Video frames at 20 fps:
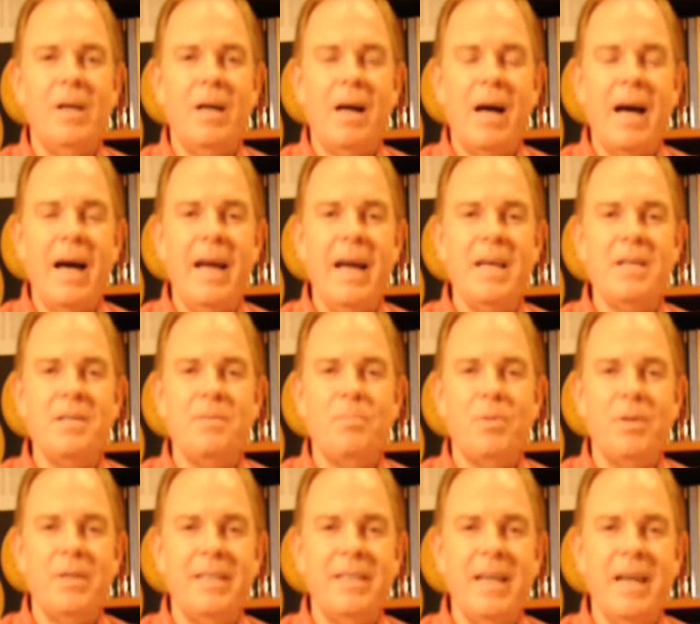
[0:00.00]
highest
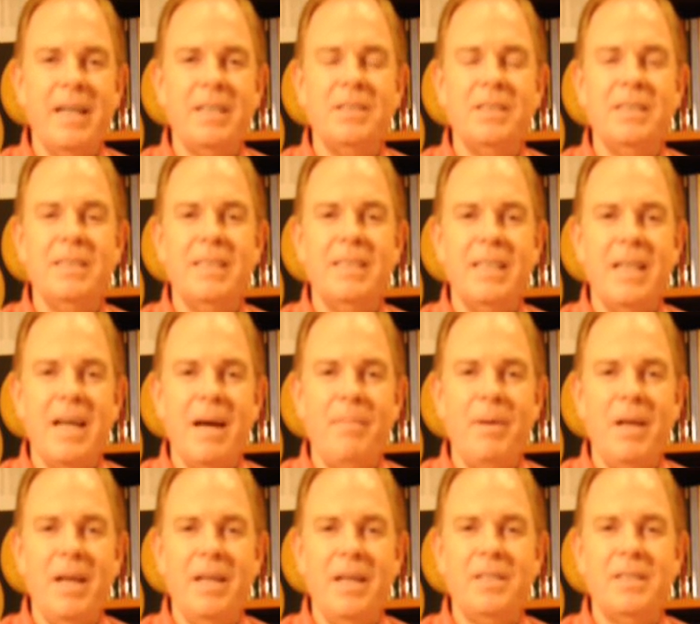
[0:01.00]
production
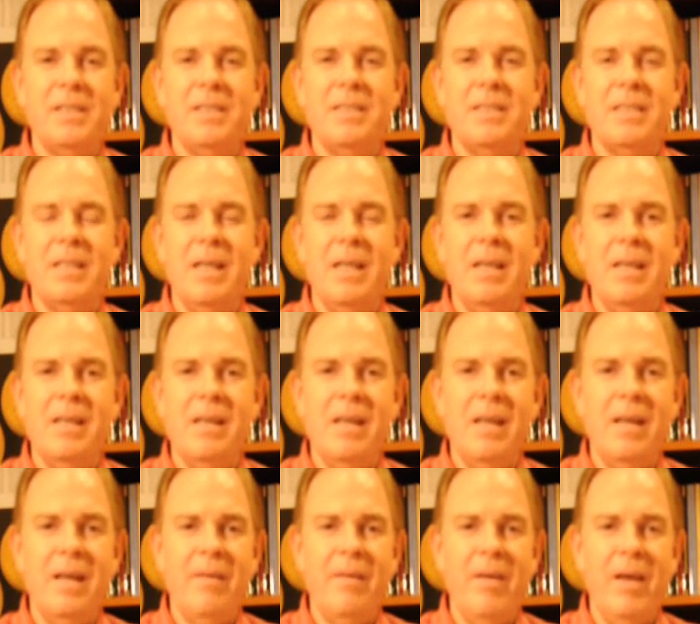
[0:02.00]
denominations
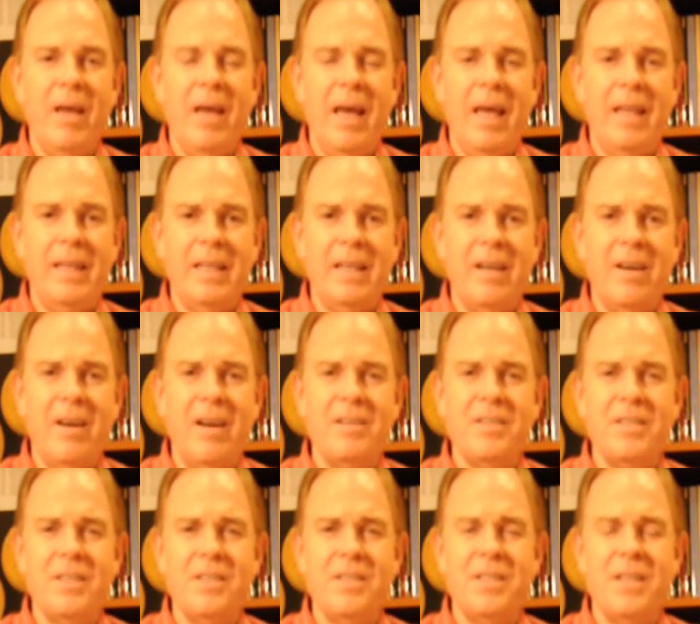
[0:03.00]
at the
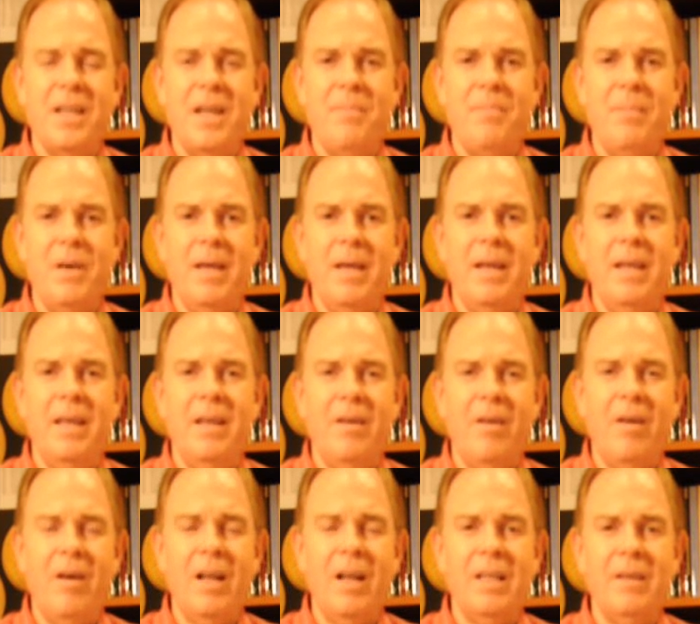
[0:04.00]
Carson City Mint in
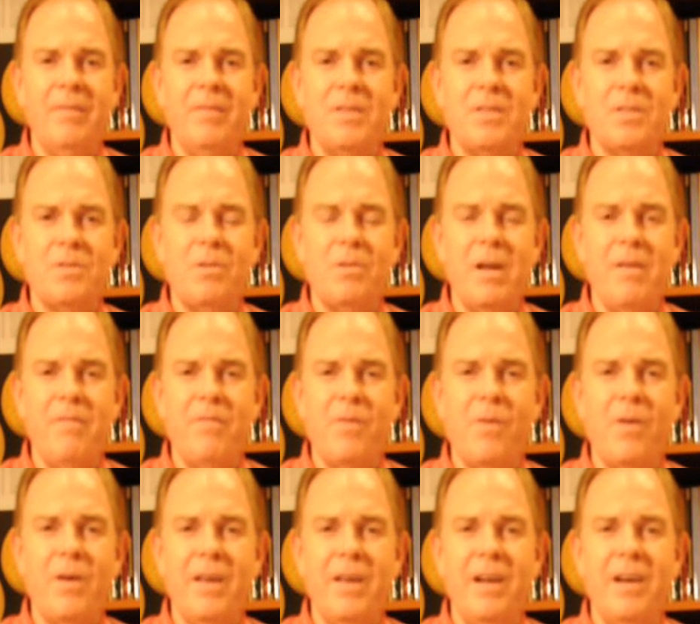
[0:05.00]
all of its
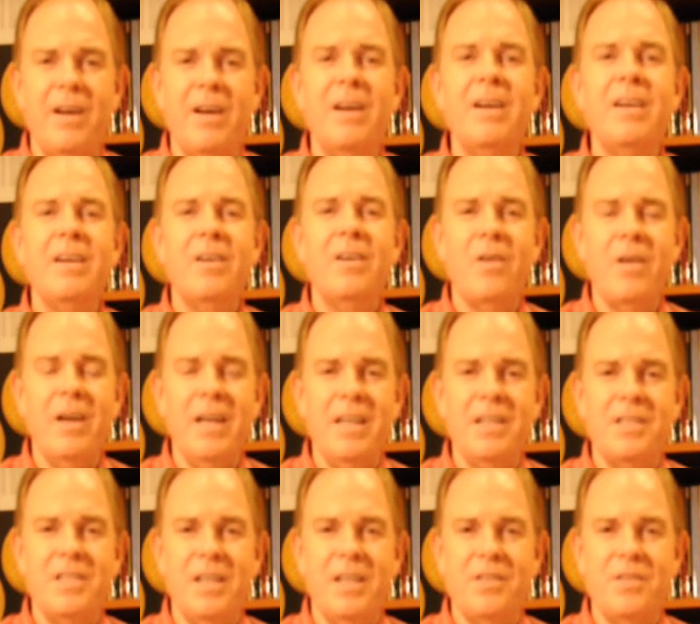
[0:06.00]
24-year
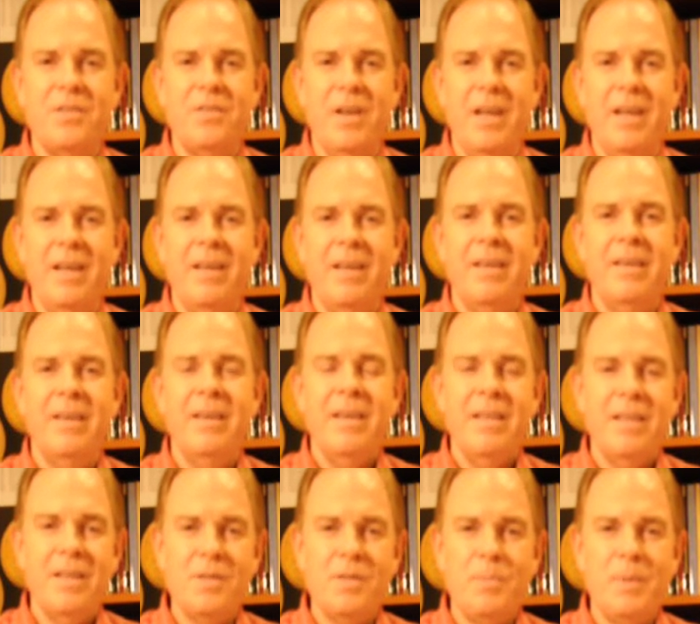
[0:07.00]
coinage history.
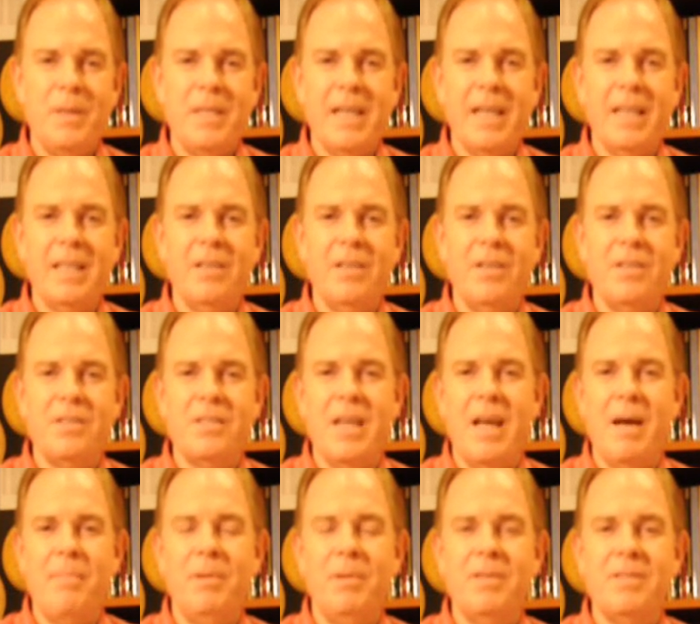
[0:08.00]
This particular
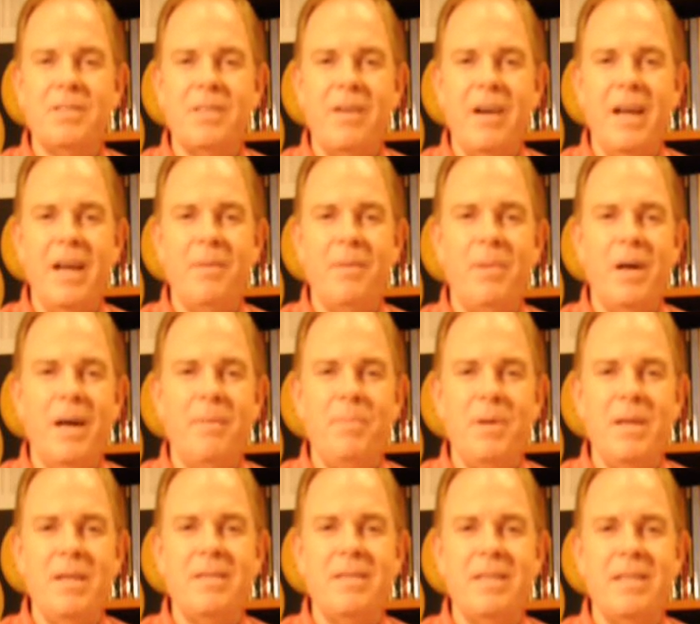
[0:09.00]
example is graded by
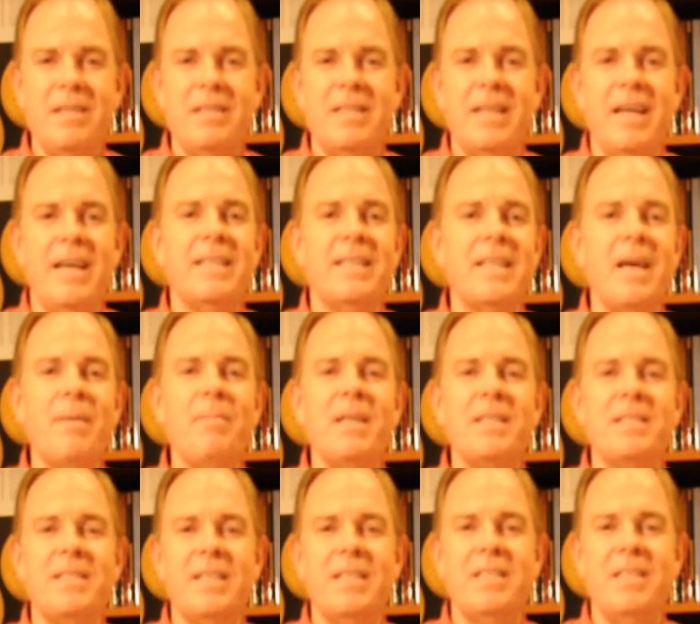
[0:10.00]
PCGS
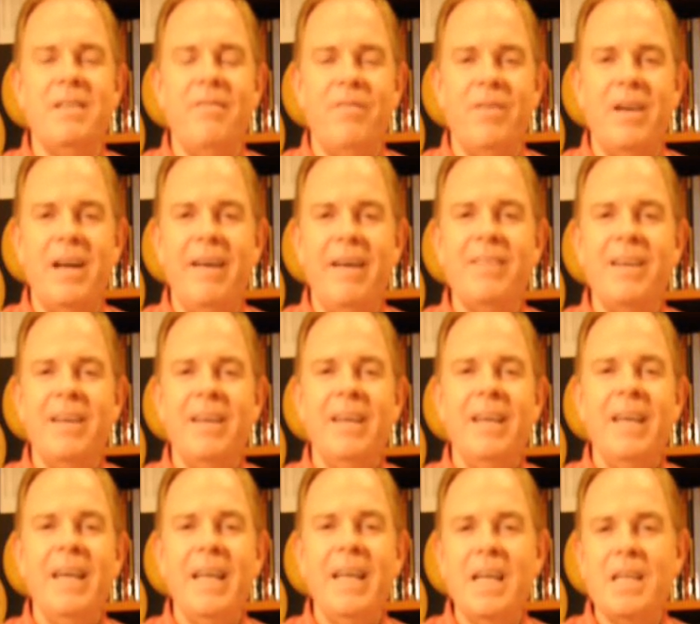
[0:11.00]
MS65
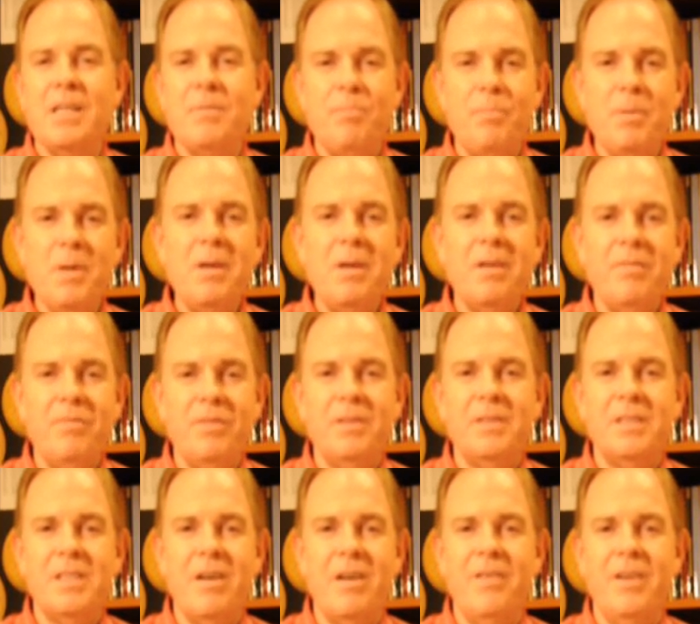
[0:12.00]
and has
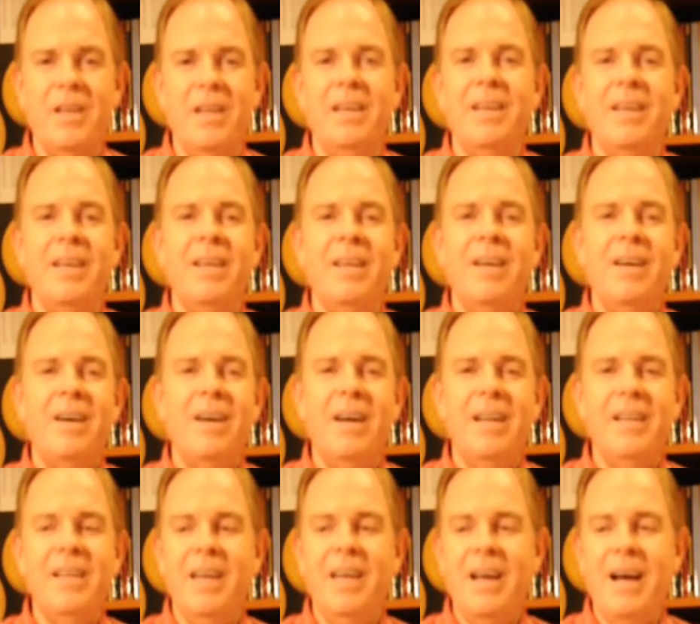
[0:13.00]
beautiful toning
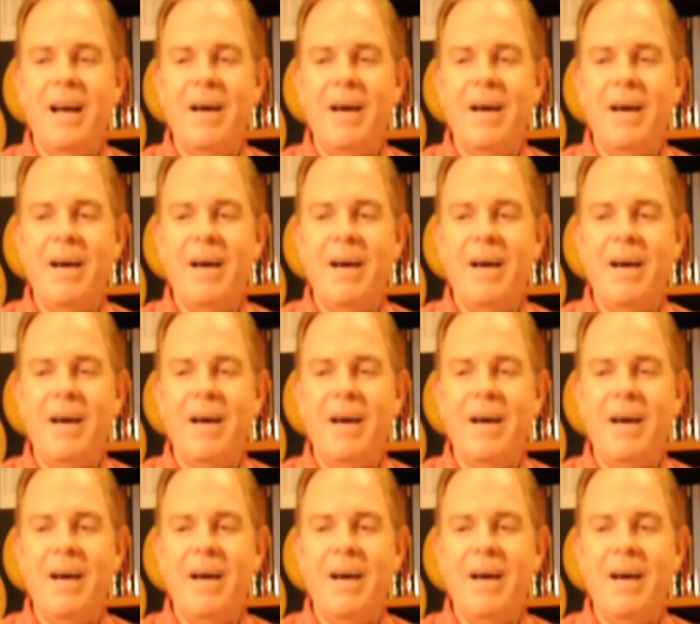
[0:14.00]
on the